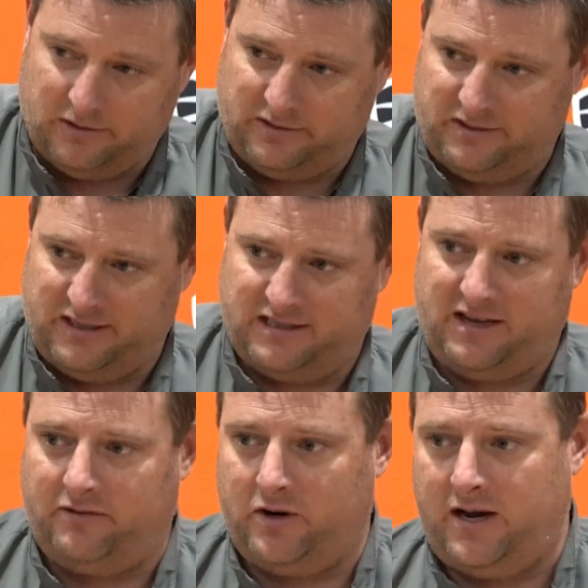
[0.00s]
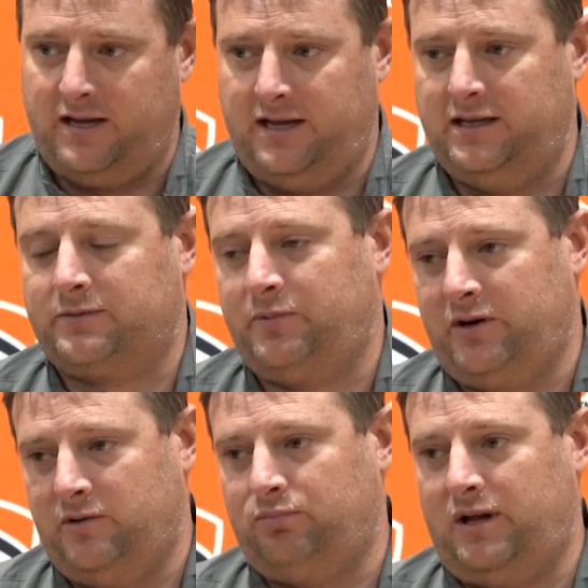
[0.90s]
This is a 6, 7, or 8 kid. This is a
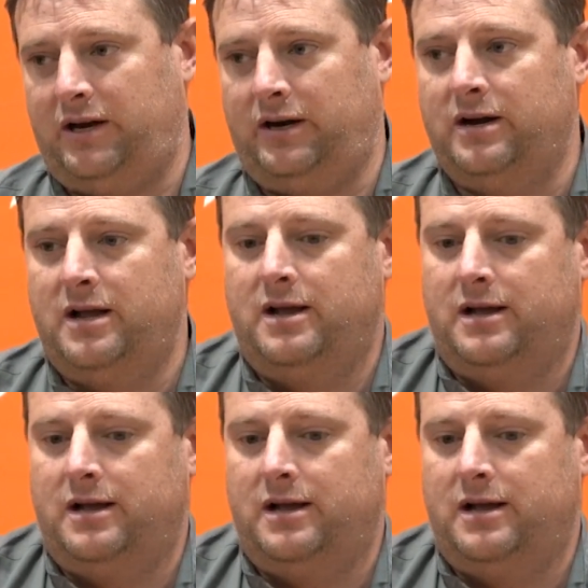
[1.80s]
pretty good player.